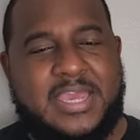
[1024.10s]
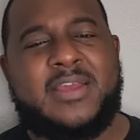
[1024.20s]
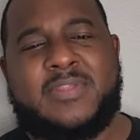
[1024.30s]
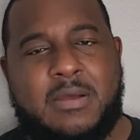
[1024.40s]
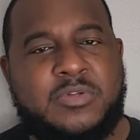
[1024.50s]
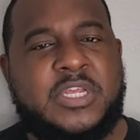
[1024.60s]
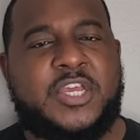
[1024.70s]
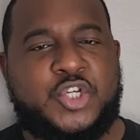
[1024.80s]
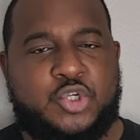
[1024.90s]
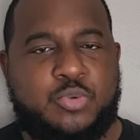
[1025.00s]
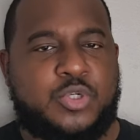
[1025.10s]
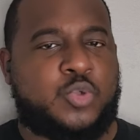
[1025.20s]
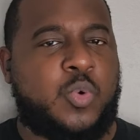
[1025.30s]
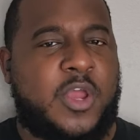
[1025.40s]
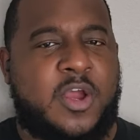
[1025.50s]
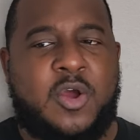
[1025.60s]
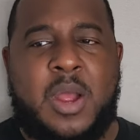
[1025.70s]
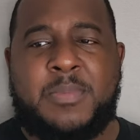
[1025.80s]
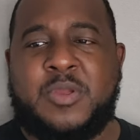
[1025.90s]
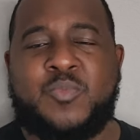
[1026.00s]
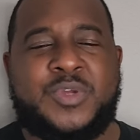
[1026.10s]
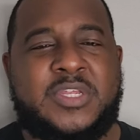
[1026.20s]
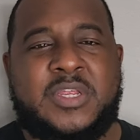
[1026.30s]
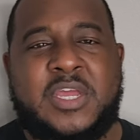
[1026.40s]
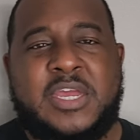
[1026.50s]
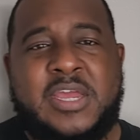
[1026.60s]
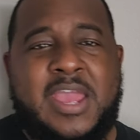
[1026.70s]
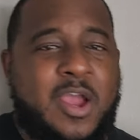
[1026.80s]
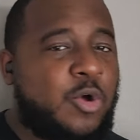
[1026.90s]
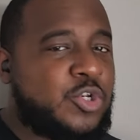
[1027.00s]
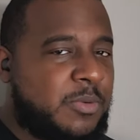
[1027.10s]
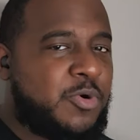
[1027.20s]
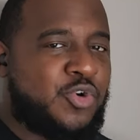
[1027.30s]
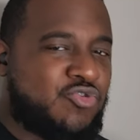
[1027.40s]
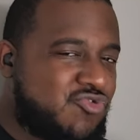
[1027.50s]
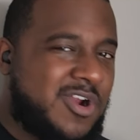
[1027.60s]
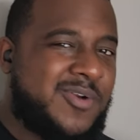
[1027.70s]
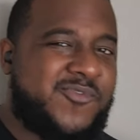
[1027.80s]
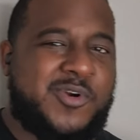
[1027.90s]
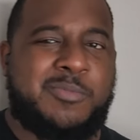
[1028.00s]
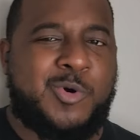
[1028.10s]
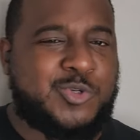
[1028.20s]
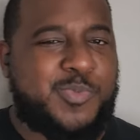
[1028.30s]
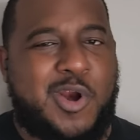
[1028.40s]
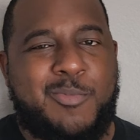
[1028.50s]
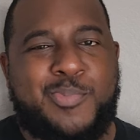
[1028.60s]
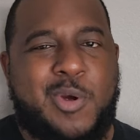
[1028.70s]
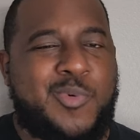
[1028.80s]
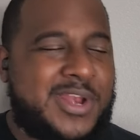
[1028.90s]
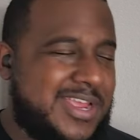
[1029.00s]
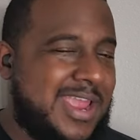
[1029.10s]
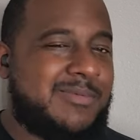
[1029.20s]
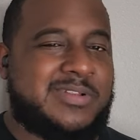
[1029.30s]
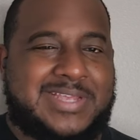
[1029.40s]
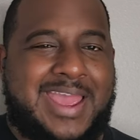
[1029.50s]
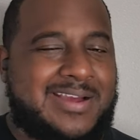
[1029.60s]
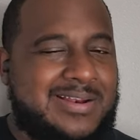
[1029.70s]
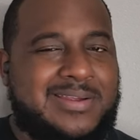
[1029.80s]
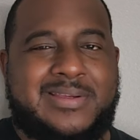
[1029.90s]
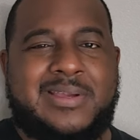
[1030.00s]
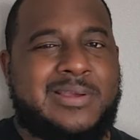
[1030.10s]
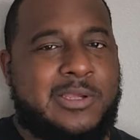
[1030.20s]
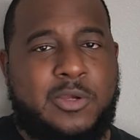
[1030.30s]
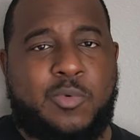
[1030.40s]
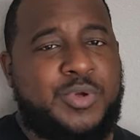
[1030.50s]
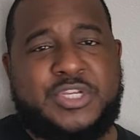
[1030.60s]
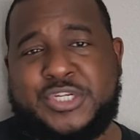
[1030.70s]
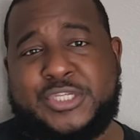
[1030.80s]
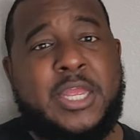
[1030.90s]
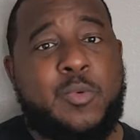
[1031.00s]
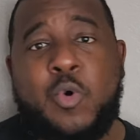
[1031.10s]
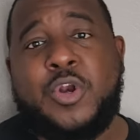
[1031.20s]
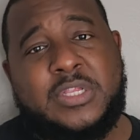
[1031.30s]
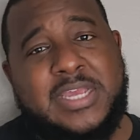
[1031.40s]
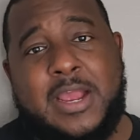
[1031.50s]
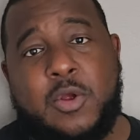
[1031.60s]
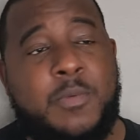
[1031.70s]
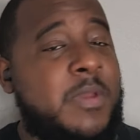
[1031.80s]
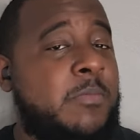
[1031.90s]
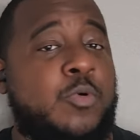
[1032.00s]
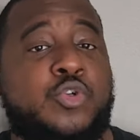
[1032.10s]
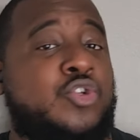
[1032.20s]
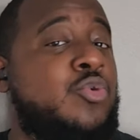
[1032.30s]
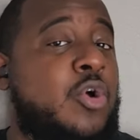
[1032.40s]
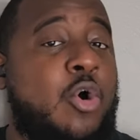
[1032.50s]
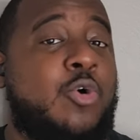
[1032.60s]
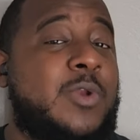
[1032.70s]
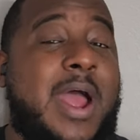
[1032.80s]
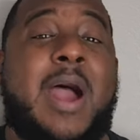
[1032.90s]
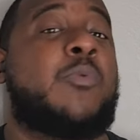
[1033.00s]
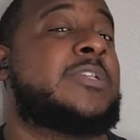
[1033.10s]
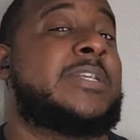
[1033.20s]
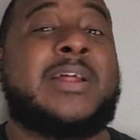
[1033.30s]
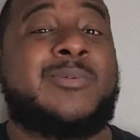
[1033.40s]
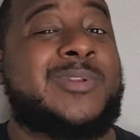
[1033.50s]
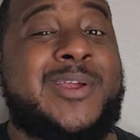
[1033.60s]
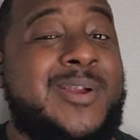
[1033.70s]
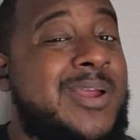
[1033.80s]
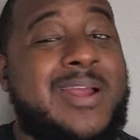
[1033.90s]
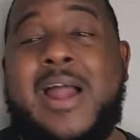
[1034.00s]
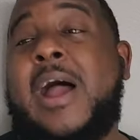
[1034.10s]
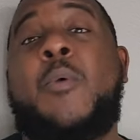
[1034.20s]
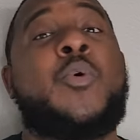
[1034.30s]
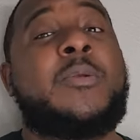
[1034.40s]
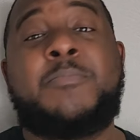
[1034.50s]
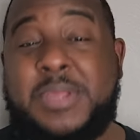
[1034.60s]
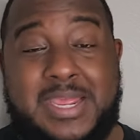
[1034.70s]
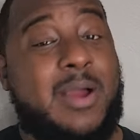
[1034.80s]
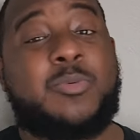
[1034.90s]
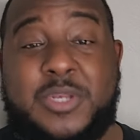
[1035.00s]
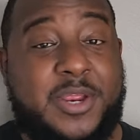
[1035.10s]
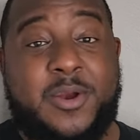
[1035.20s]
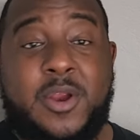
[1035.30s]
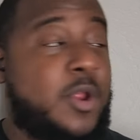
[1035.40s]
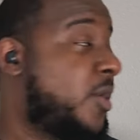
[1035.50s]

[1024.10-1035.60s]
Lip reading: yeah, that was an issue as well. I mean, we held them on the run for the most part, but when it came to tackling, we just didn't want to tackle. Maybe it was too cold. I wasn't out there. I wouldn't be out there.